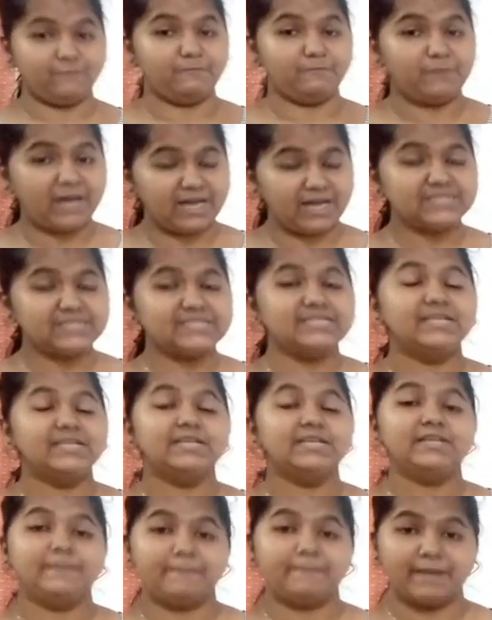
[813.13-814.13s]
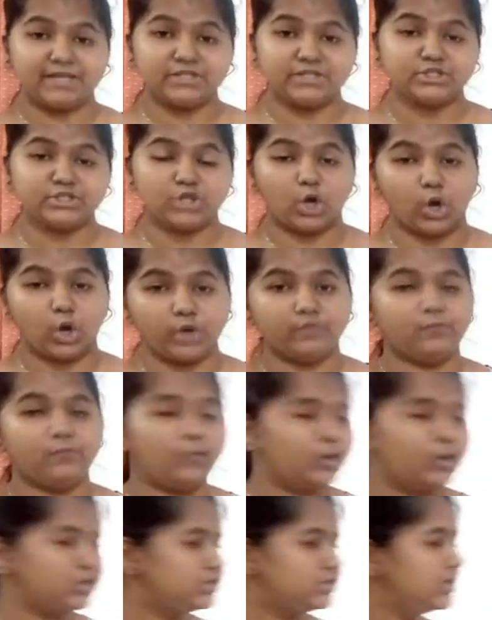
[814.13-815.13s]
plants depends on
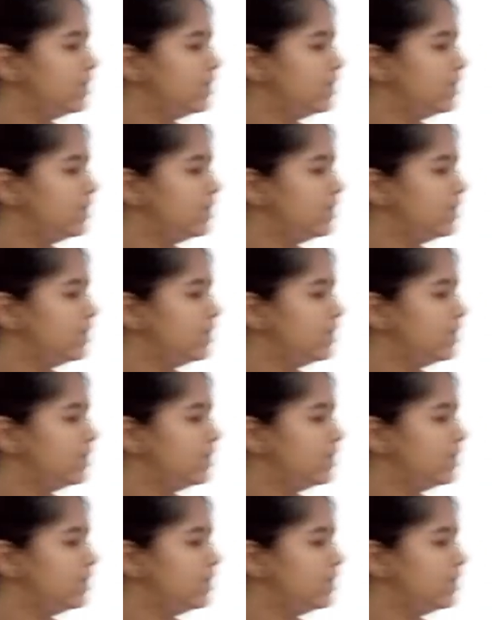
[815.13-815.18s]
what?